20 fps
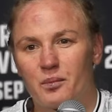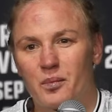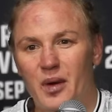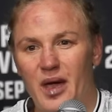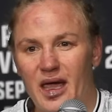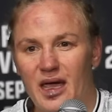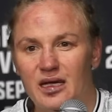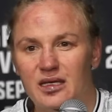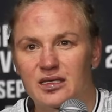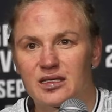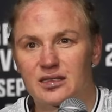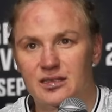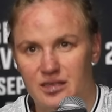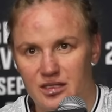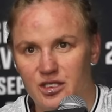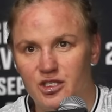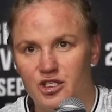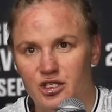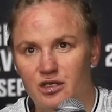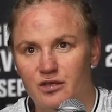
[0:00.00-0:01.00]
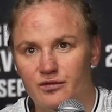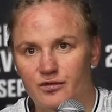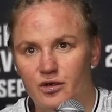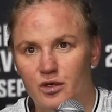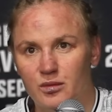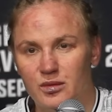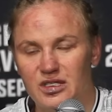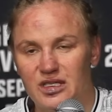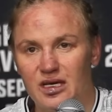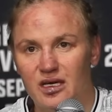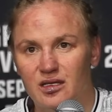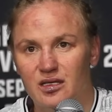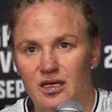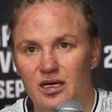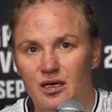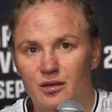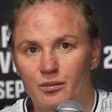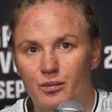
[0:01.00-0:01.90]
big decision from that,